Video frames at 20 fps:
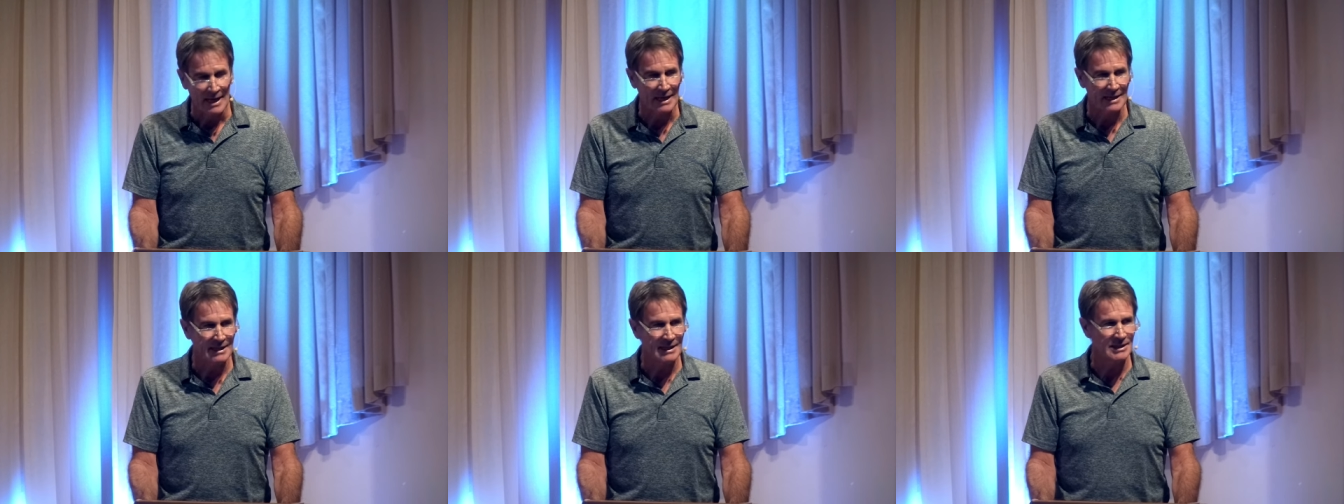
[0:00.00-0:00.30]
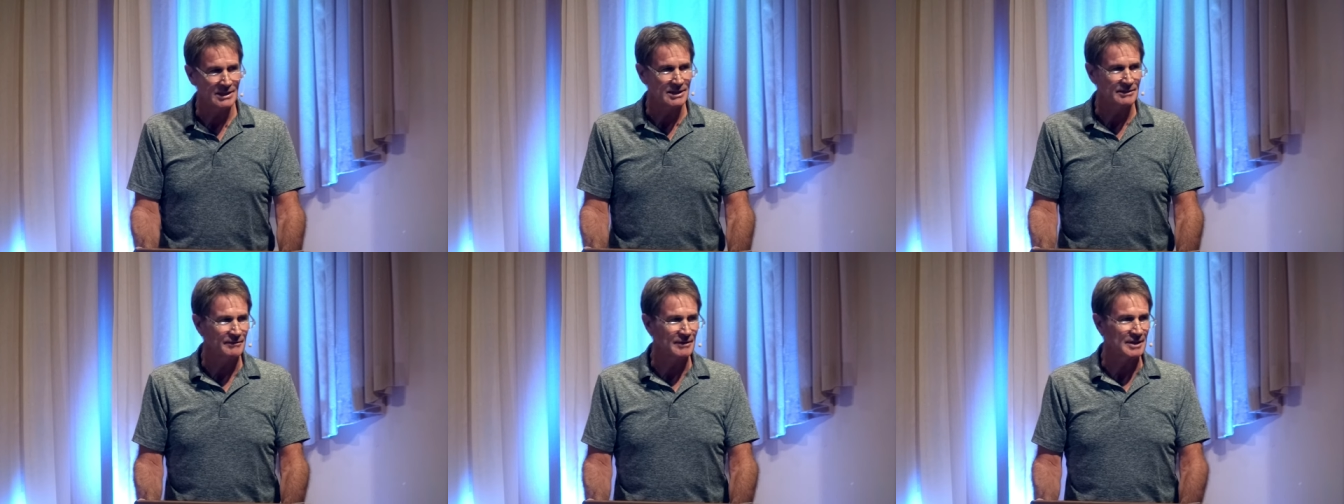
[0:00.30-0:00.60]
And
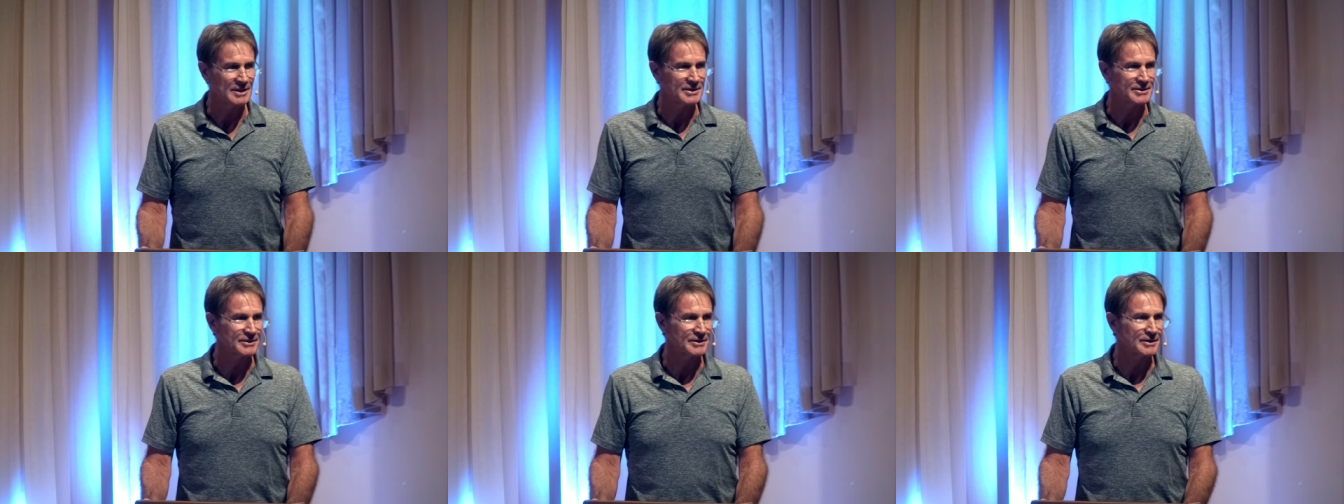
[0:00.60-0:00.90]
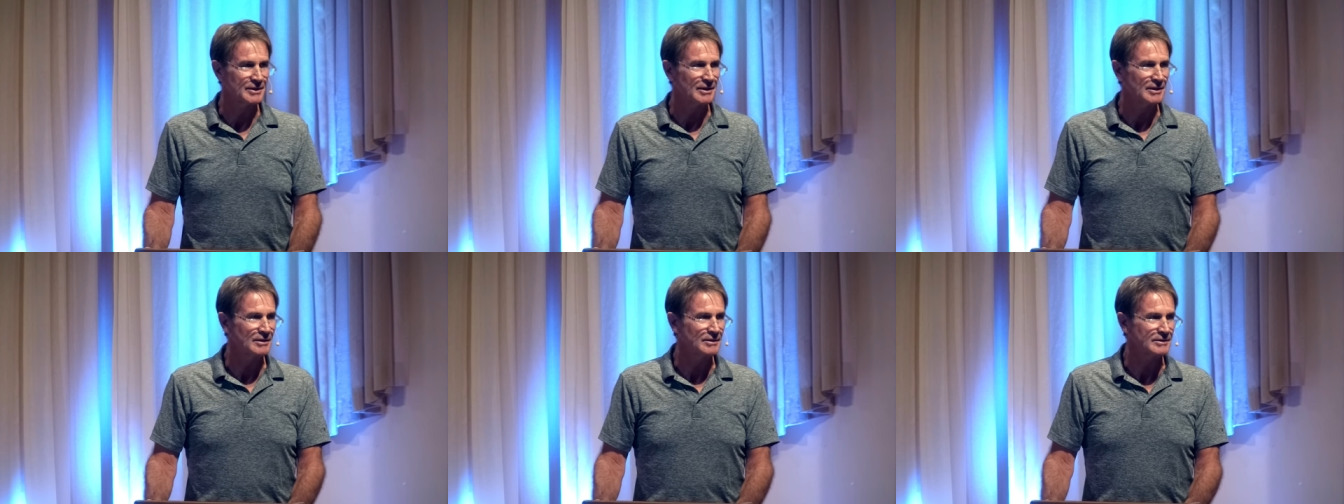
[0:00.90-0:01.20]
each of us are
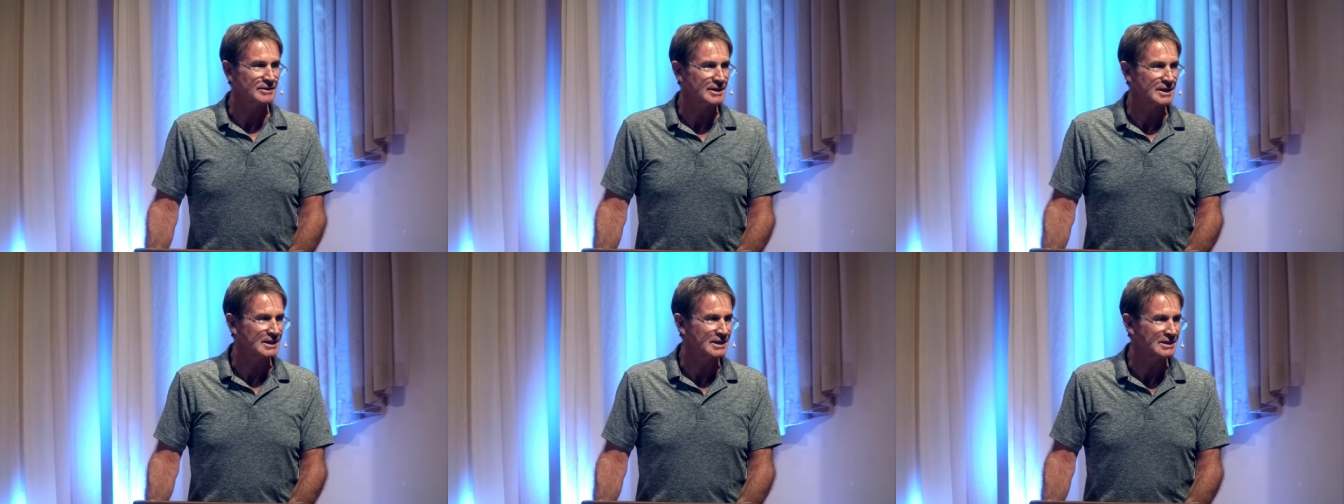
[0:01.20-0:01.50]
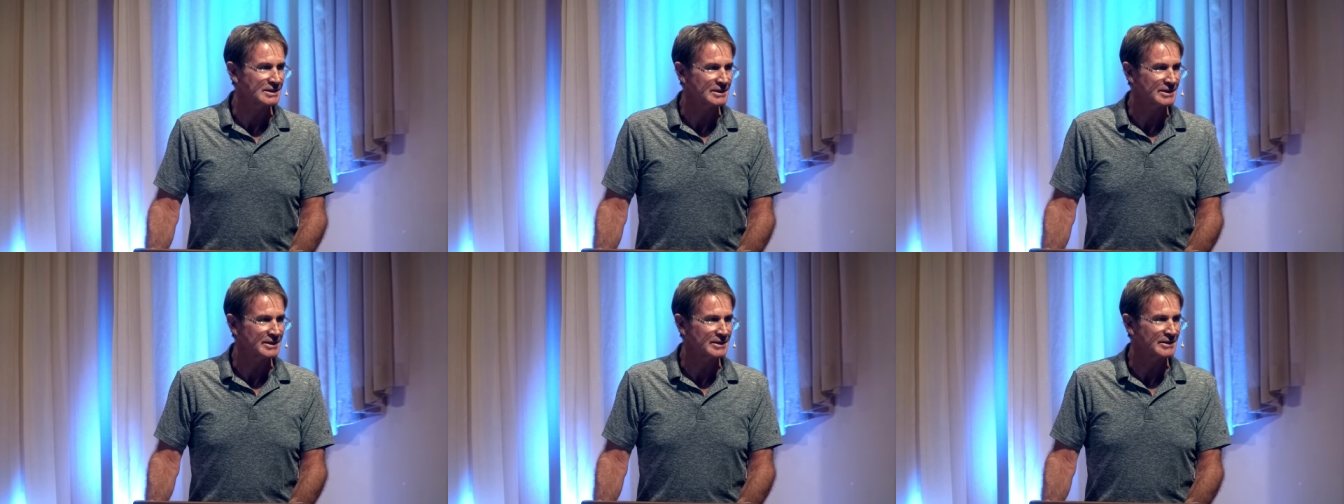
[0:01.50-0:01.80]
called to
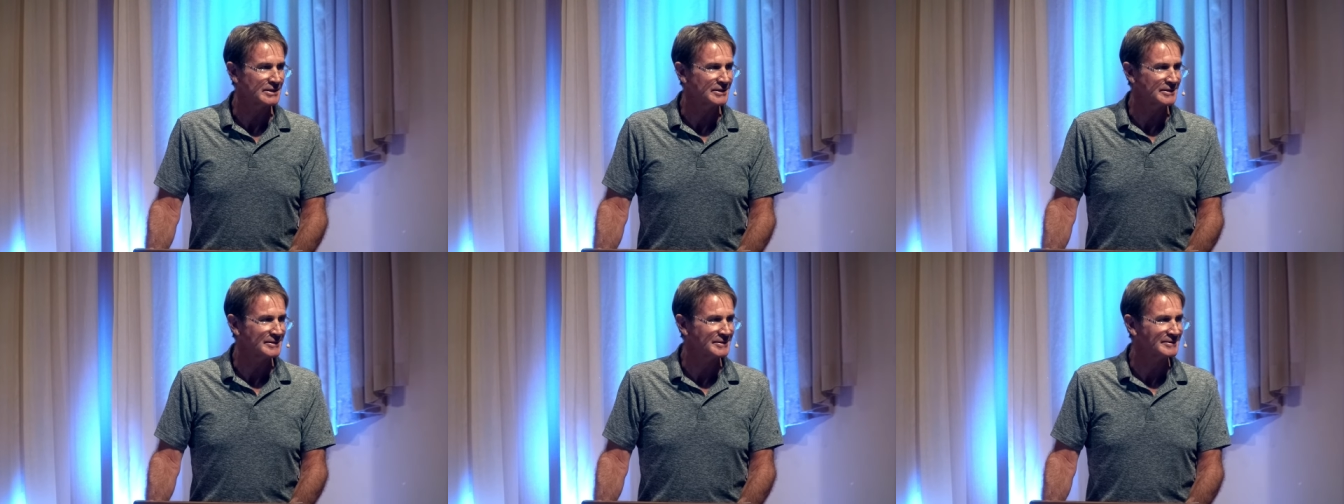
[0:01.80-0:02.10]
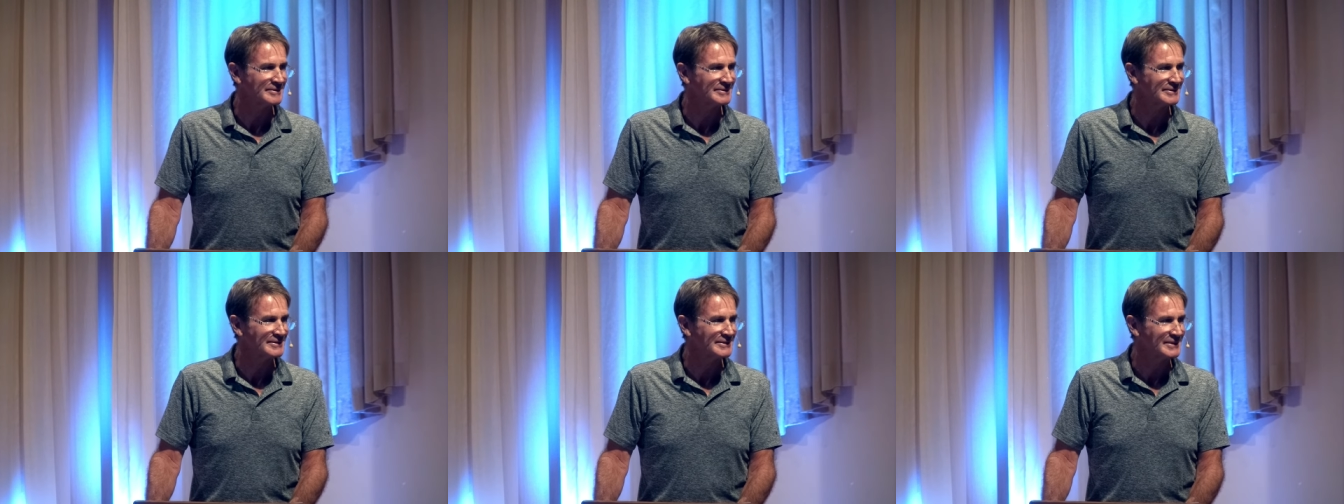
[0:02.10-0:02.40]
consider
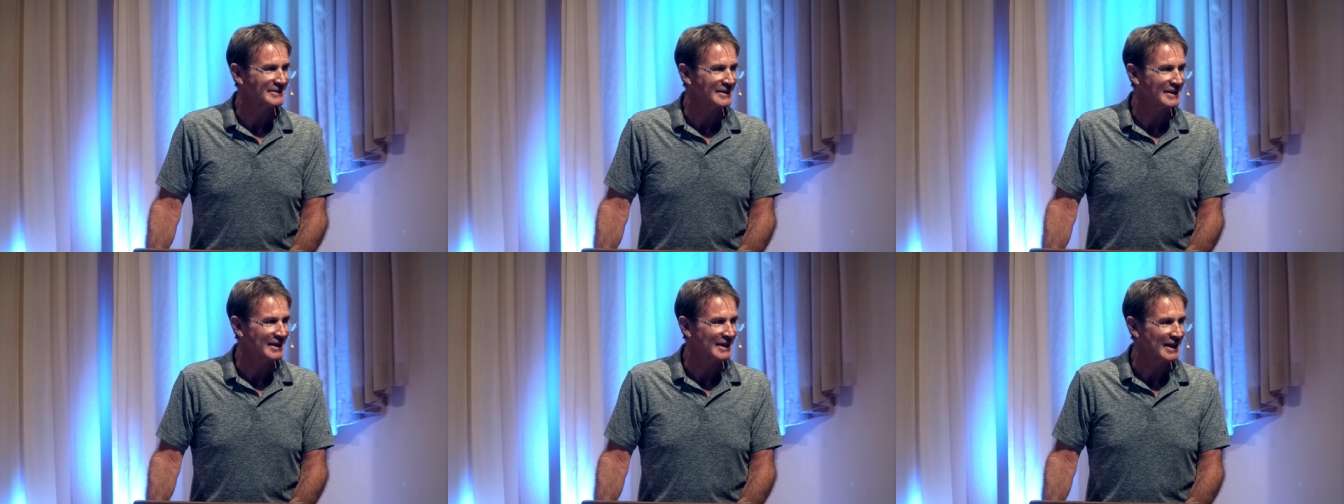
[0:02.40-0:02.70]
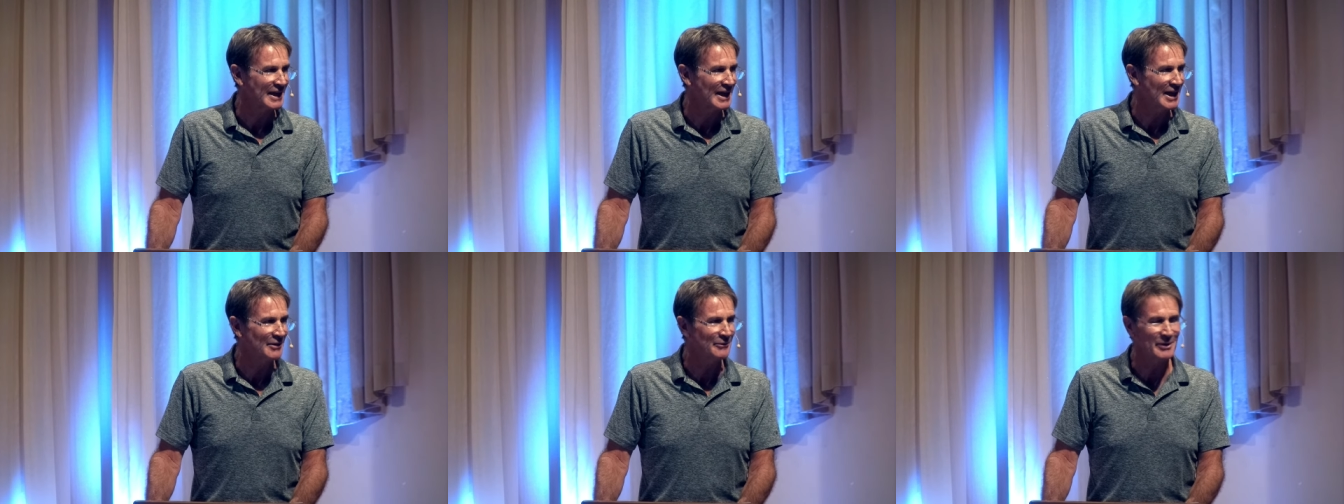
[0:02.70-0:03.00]

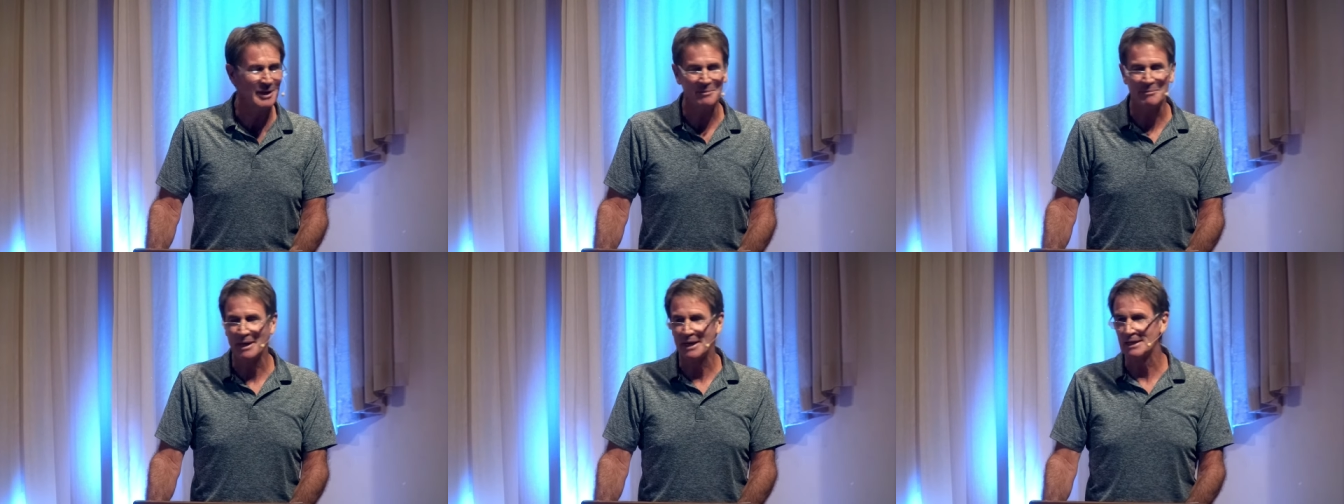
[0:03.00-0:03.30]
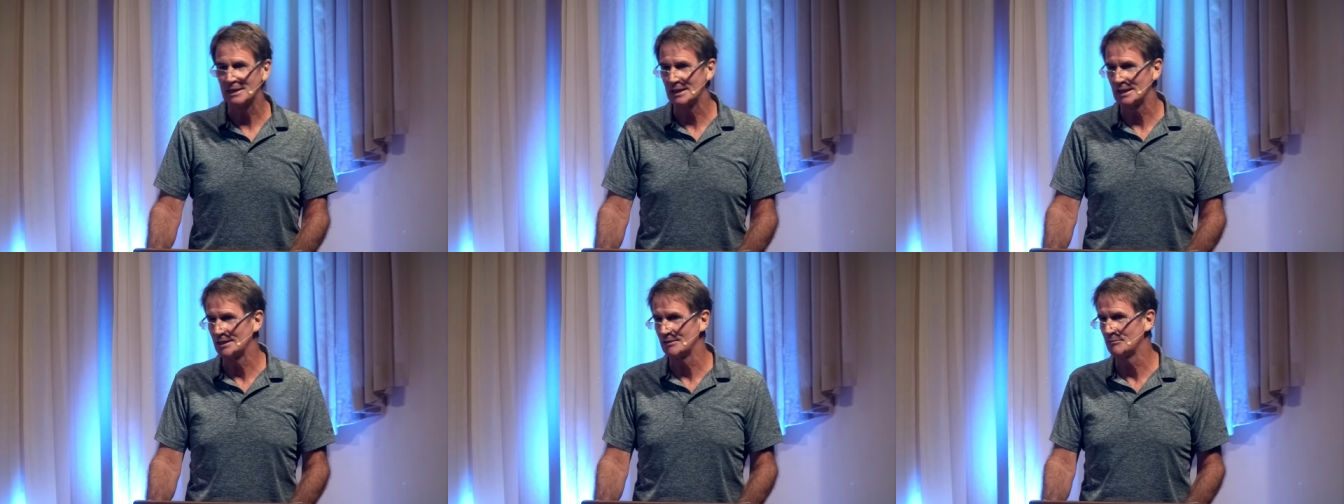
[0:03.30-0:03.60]
how we
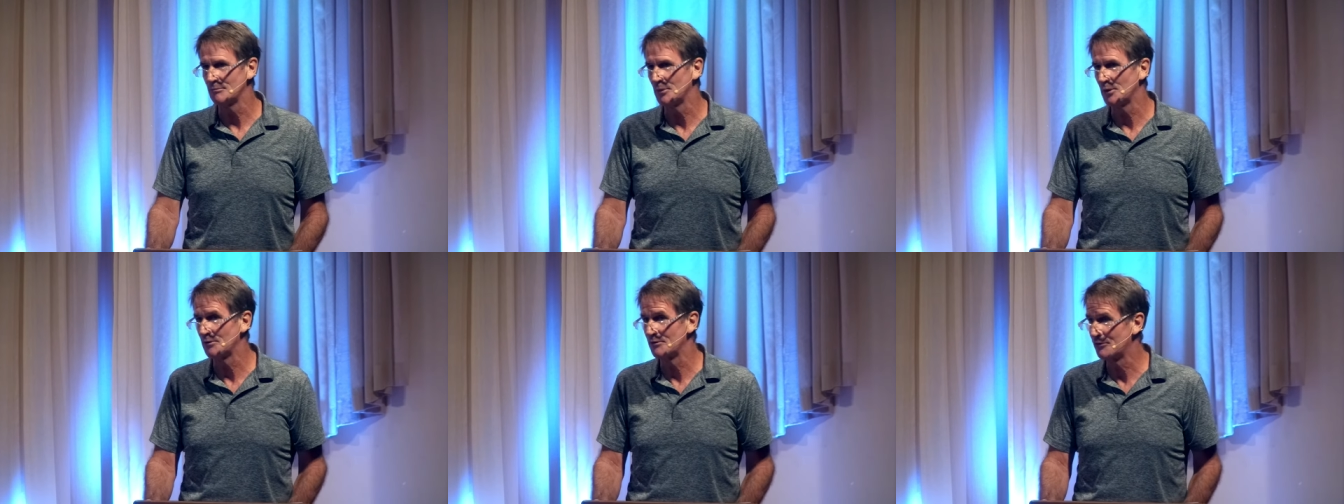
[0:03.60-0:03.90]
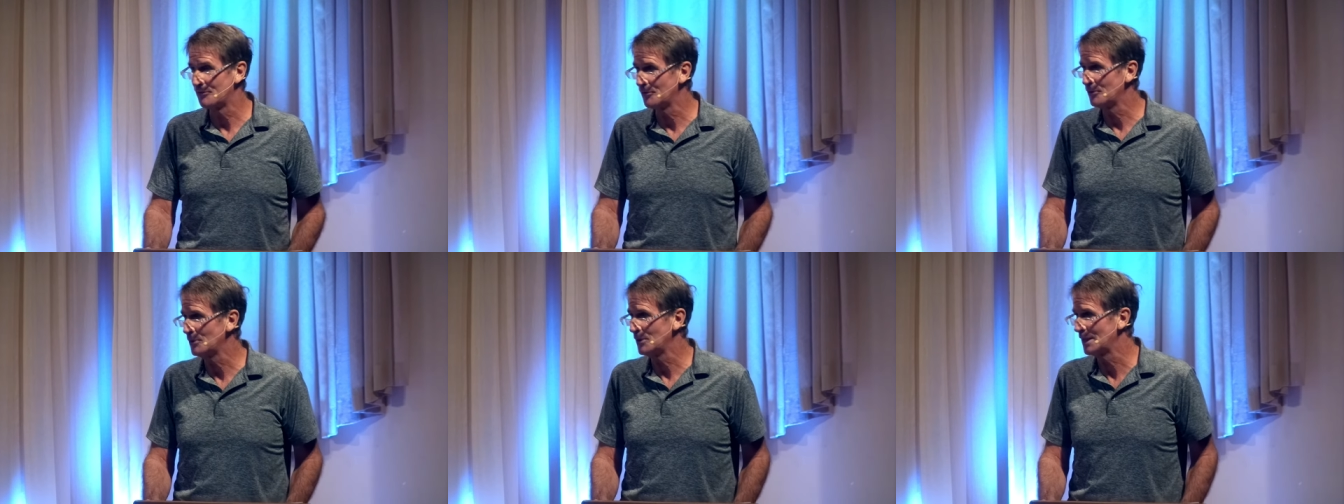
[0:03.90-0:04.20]
might live more
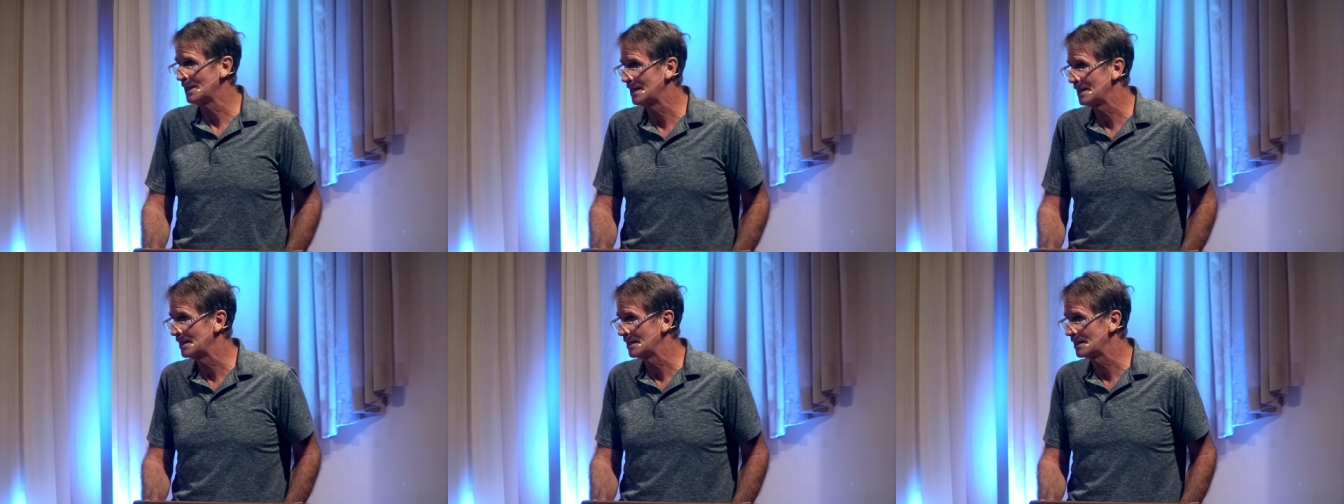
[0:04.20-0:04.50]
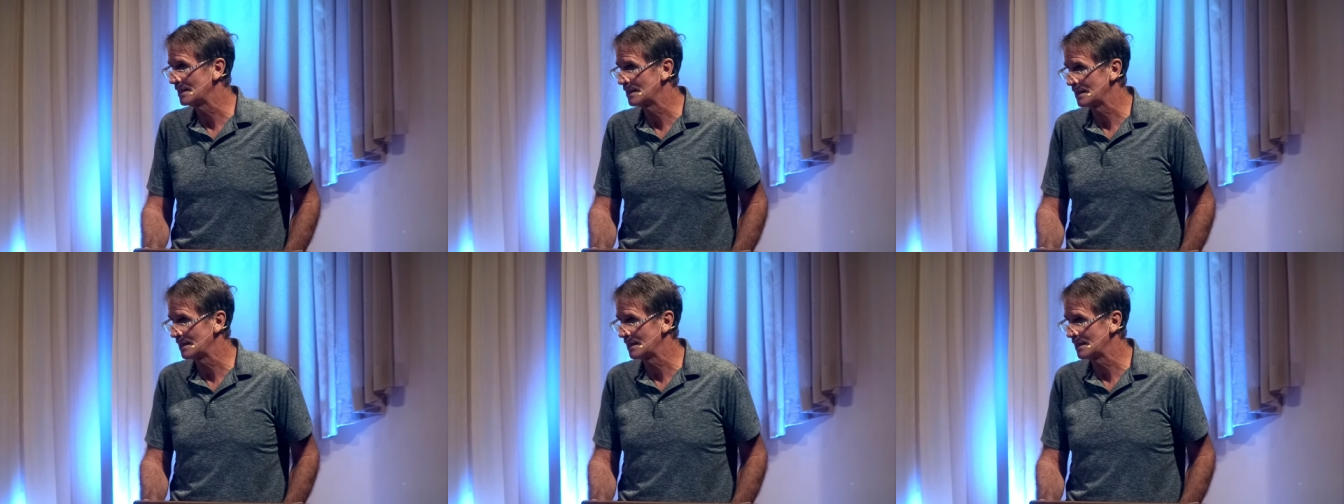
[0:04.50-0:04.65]
fully